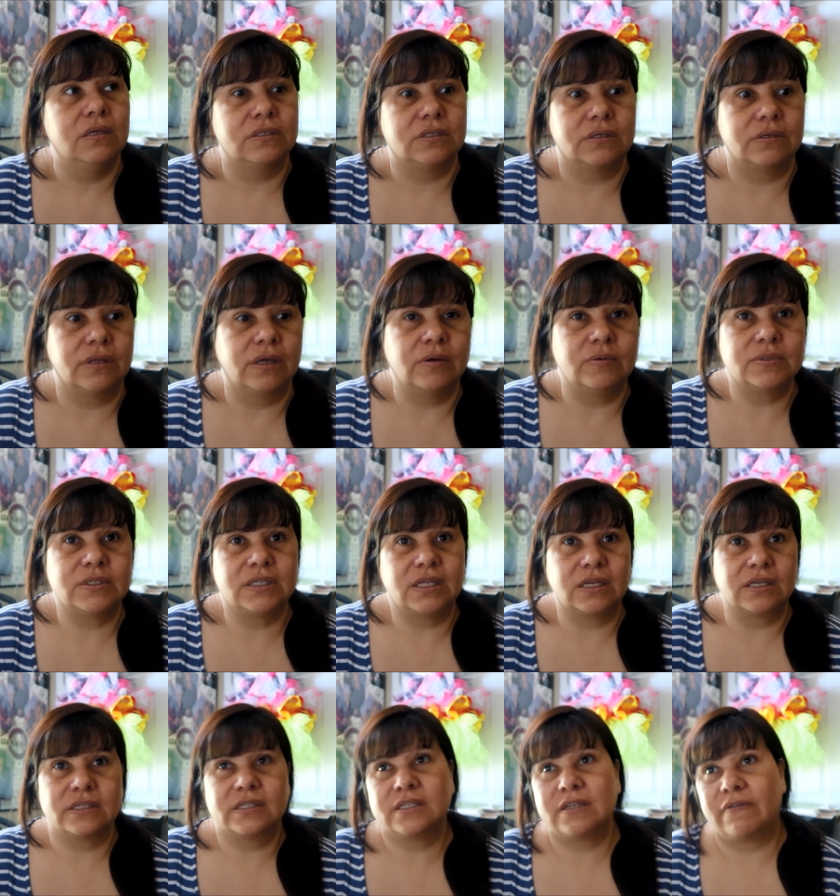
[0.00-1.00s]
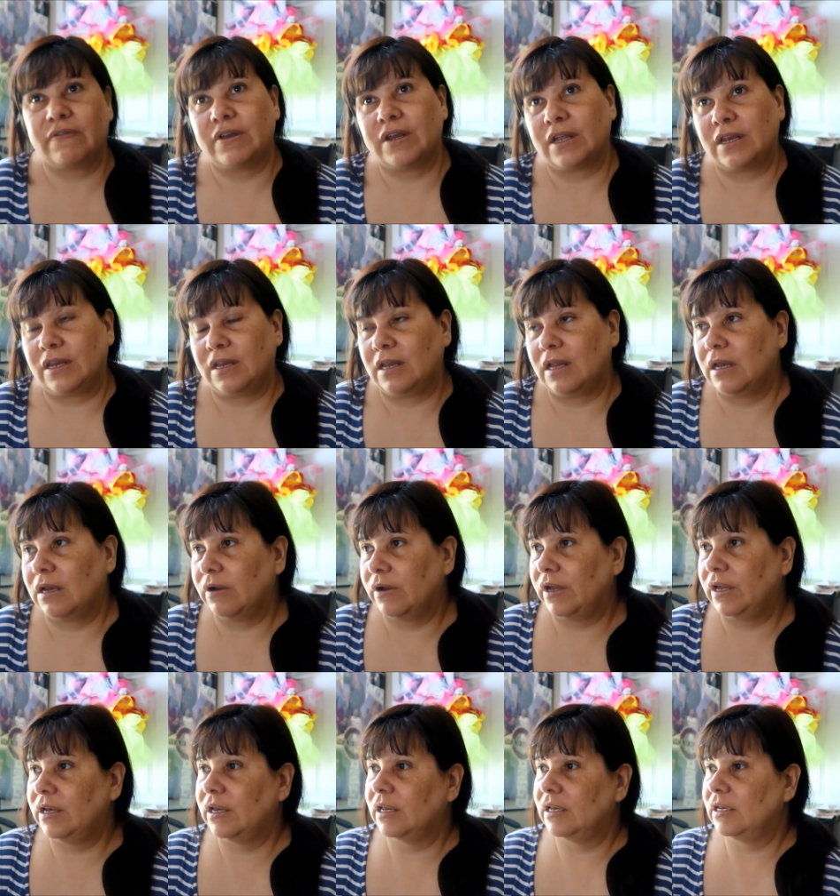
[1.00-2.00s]
So that was like $7.99 or
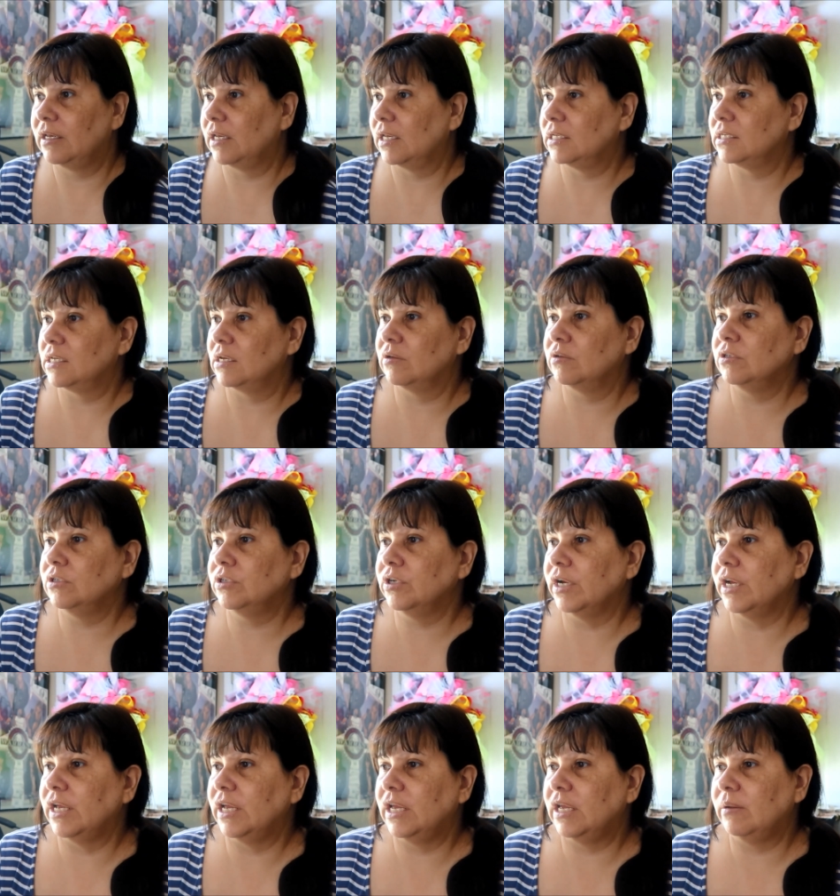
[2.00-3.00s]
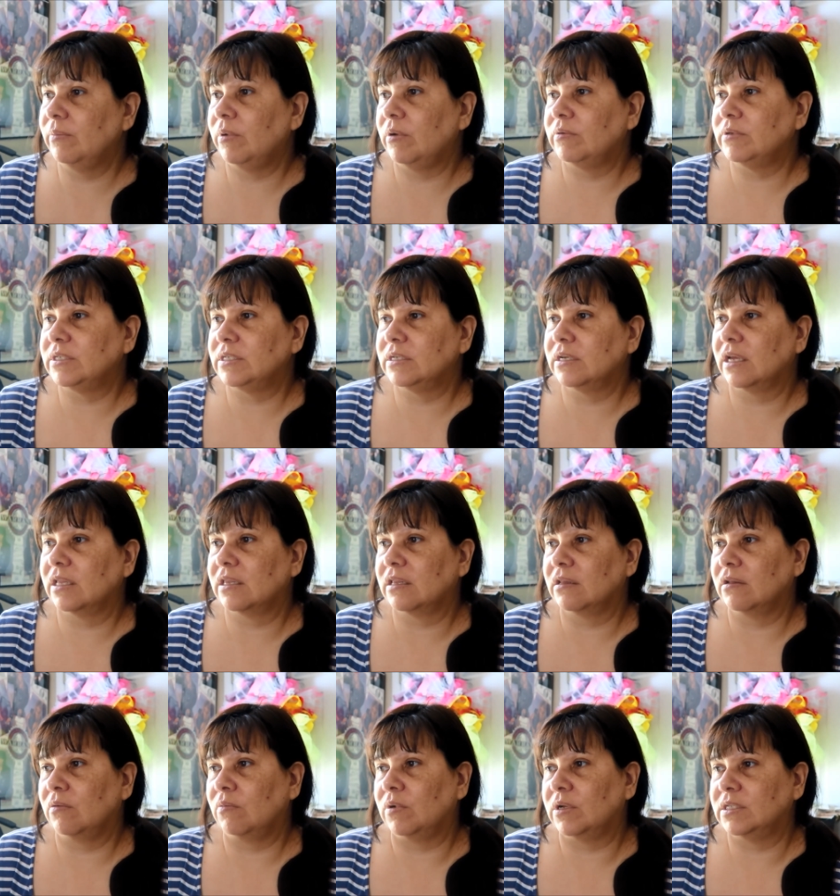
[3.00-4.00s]
$8.99 down the drain, but we still got the
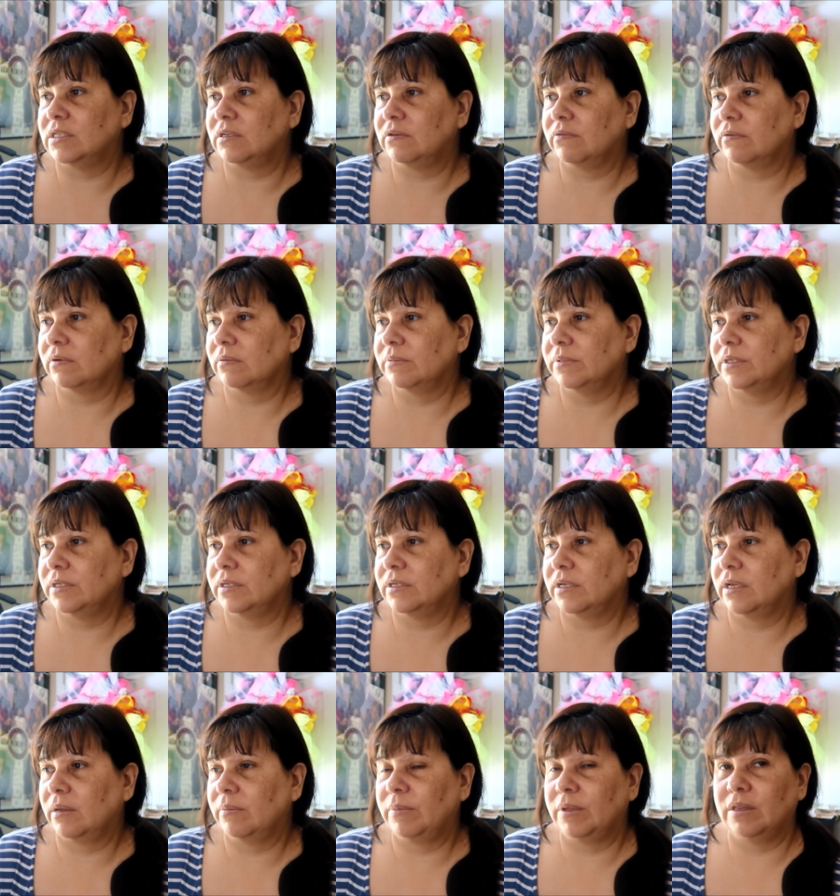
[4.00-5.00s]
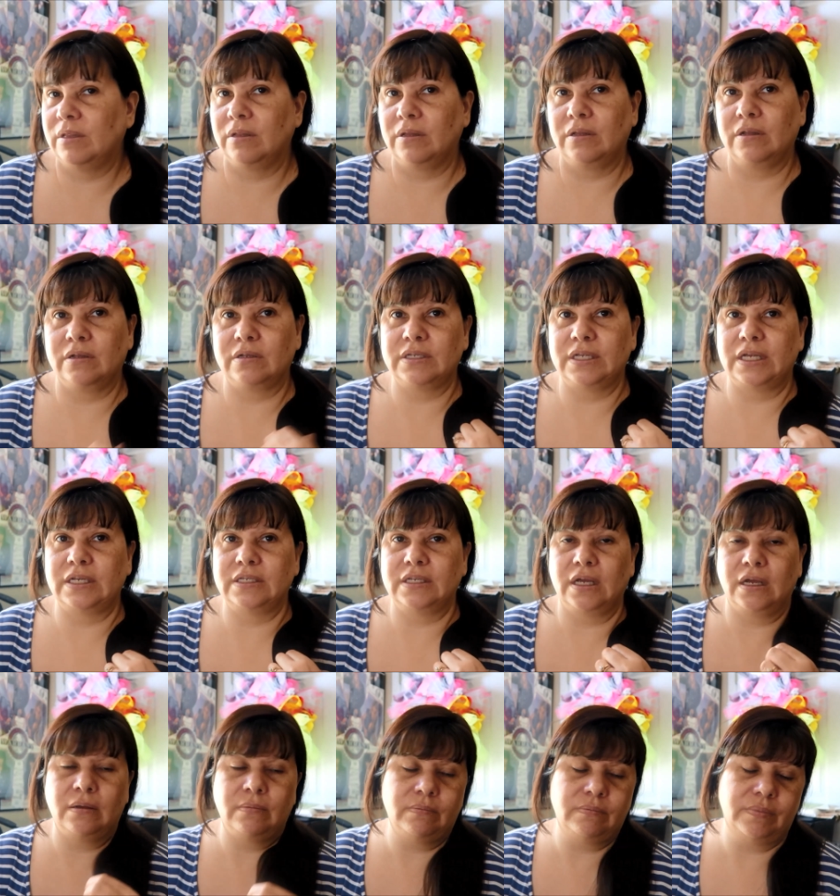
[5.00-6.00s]
little onesie from it, I mean the little tank
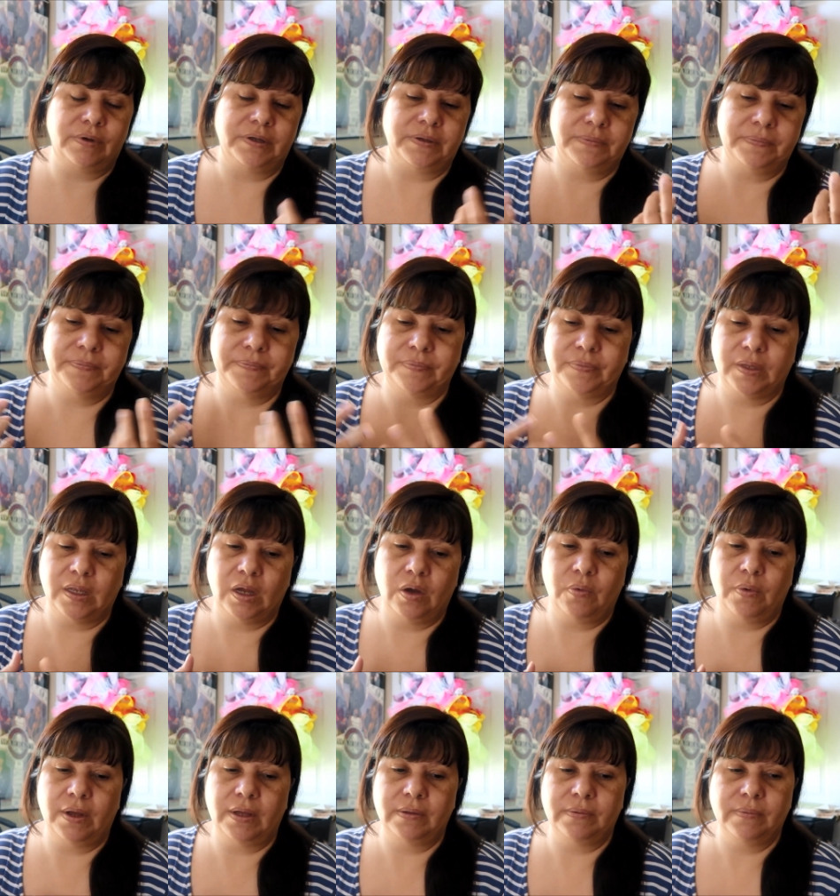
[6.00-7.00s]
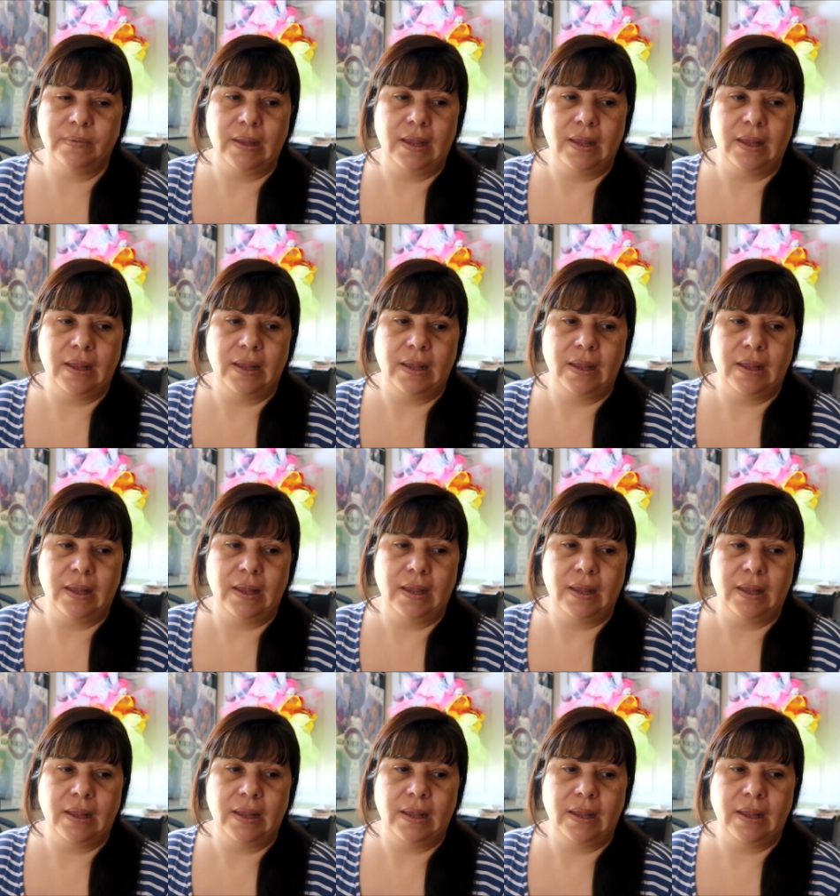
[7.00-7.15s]
top, but oh well.